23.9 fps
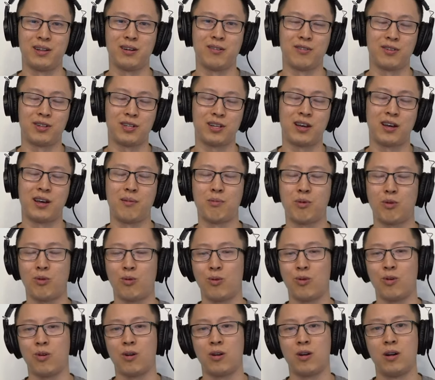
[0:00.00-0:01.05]
over time,
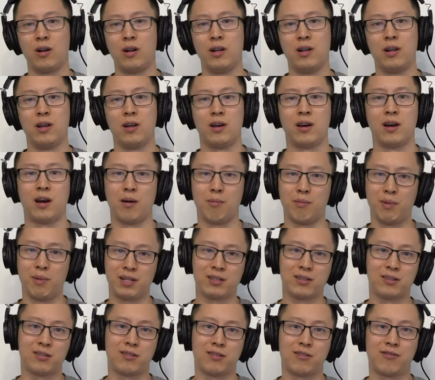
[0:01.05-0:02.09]
or uh,
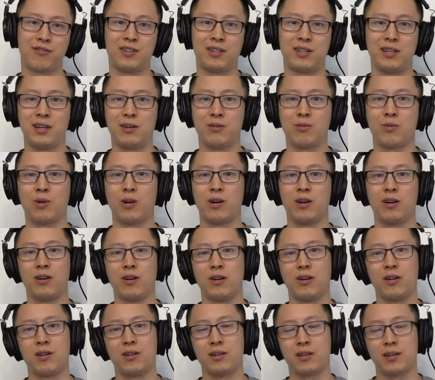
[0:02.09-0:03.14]
muscular fatigue, where
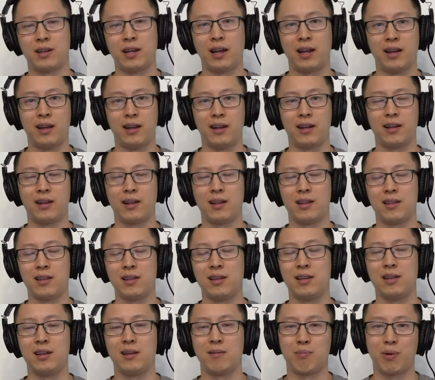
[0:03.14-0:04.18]
you're gaining
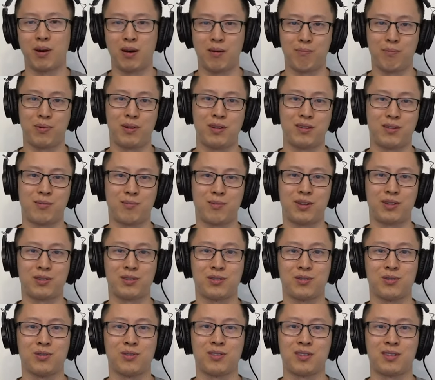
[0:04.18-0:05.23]
the pump in your
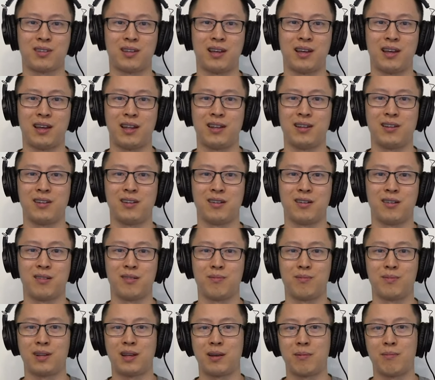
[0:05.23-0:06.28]
muscles and you're
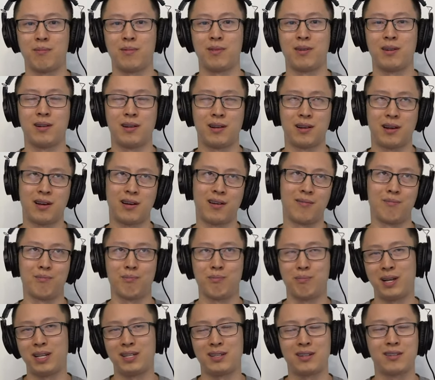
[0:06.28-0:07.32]
uh,
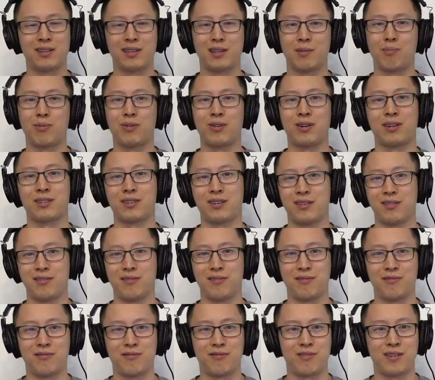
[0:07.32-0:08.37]
basically the production of
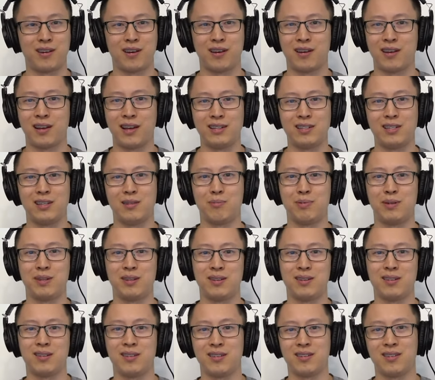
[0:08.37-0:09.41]
uh, A T
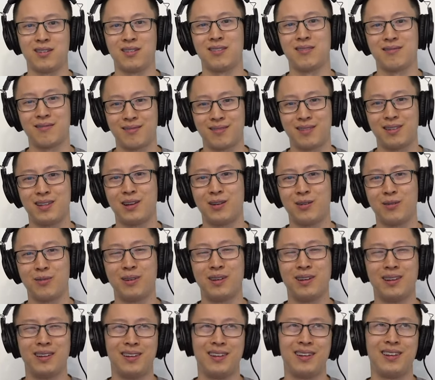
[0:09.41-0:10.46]
P, the you know
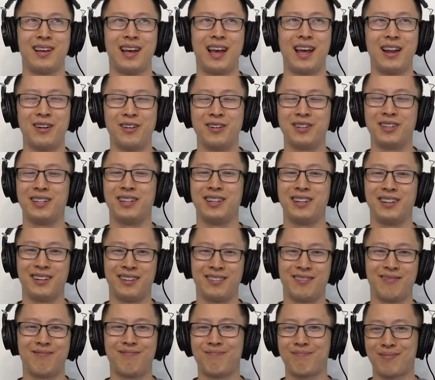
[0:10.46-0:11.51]
energy
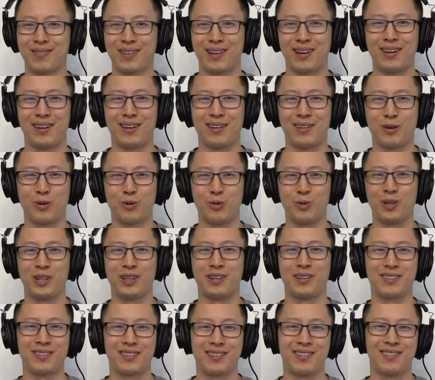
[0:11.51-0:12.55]
uh,
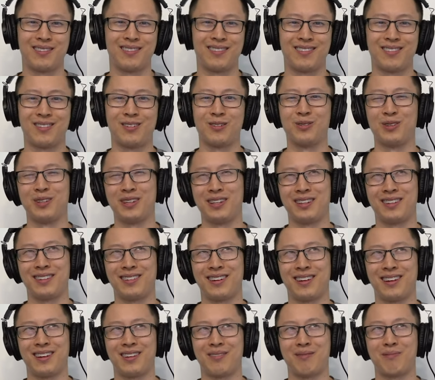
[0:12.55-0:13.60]
holding th holding
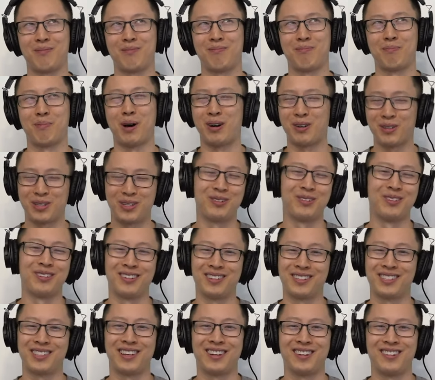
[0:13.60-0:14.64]
uh, molecule in your
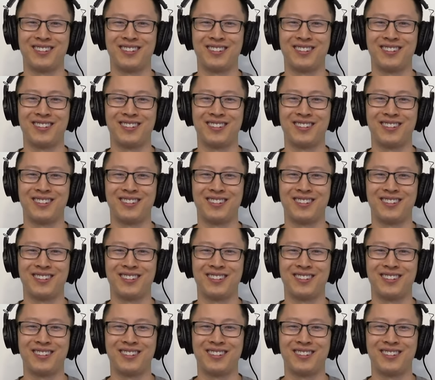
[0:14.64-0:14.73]
cell